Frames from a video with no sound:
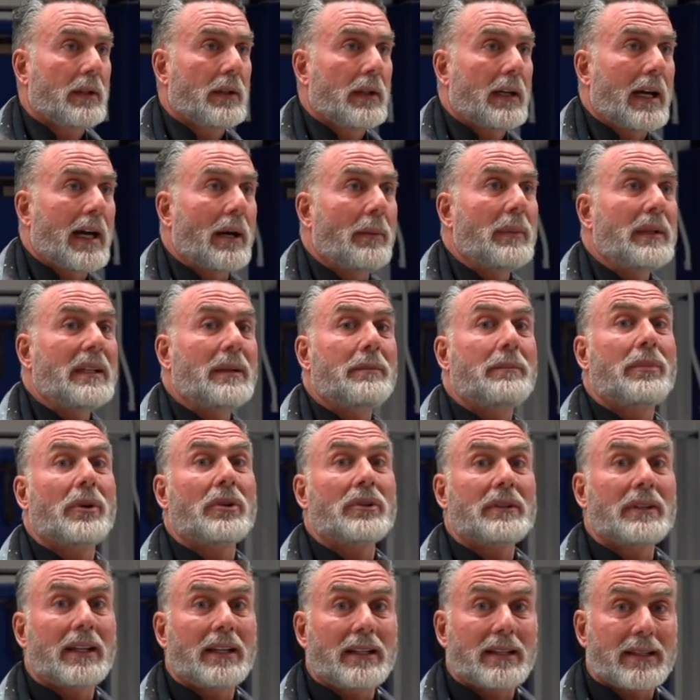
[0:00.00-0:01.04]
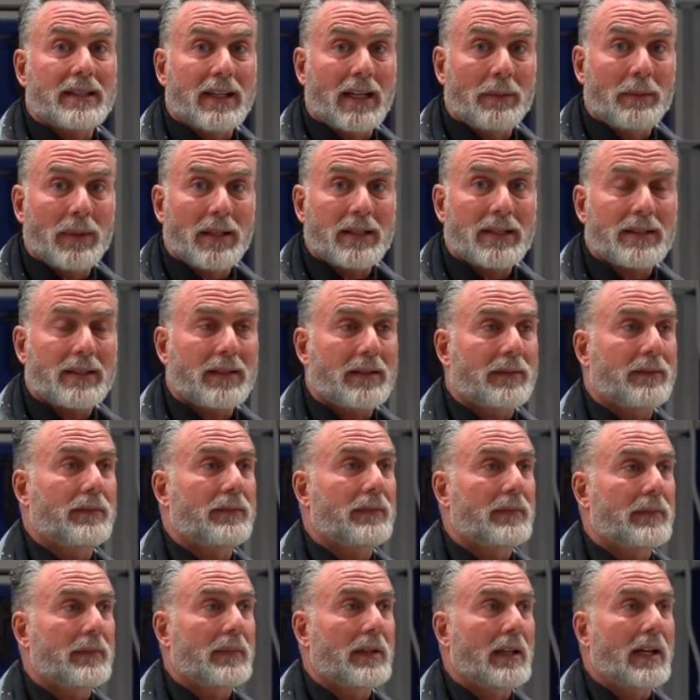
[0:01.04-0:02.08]
How many birthdays I missed,
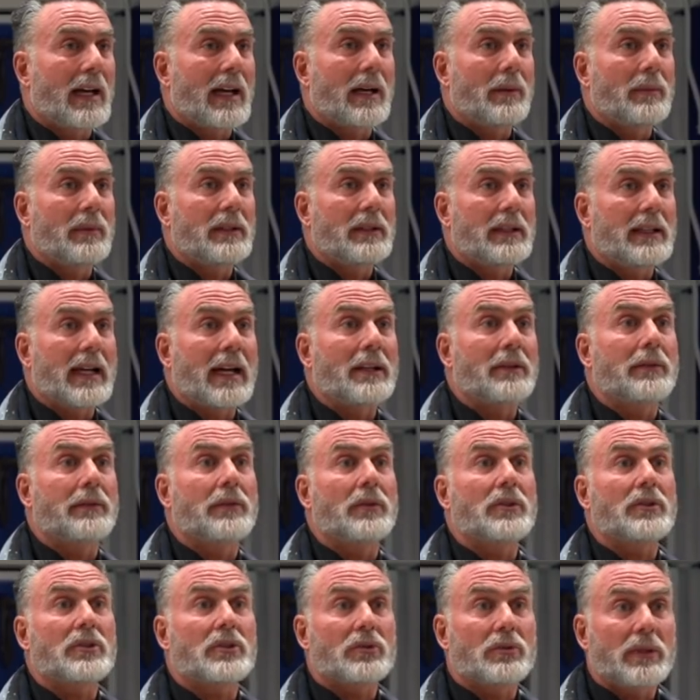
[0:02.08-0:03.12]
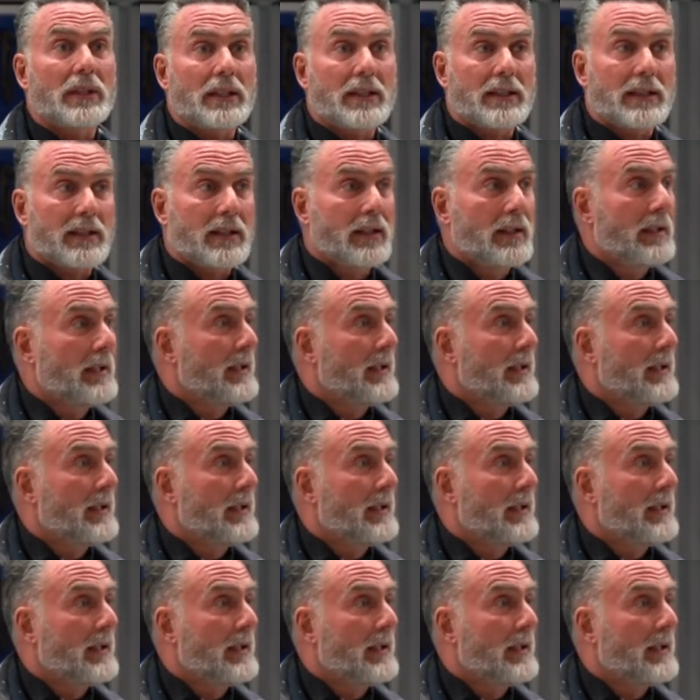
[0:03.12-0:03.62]
how many anniversaries,